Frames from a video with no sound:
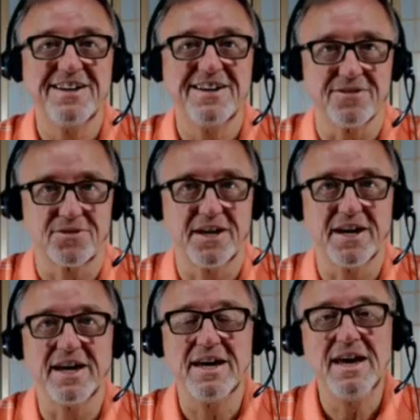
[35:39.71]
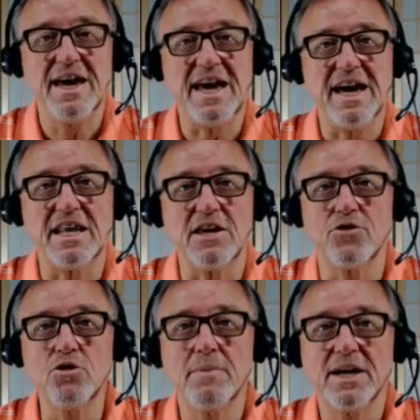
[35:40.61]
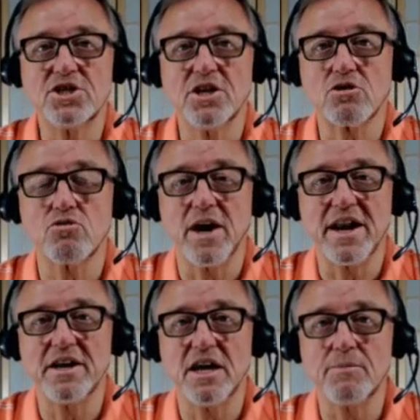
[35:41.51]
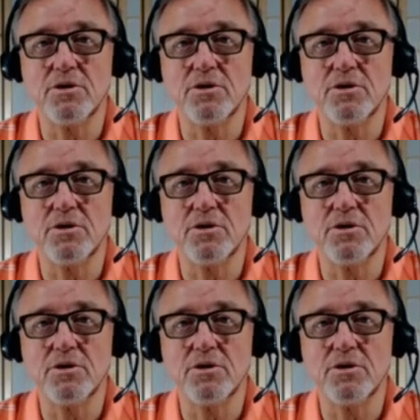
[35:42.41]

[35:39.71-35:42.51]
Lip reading: Okay, and if you mess their credit up,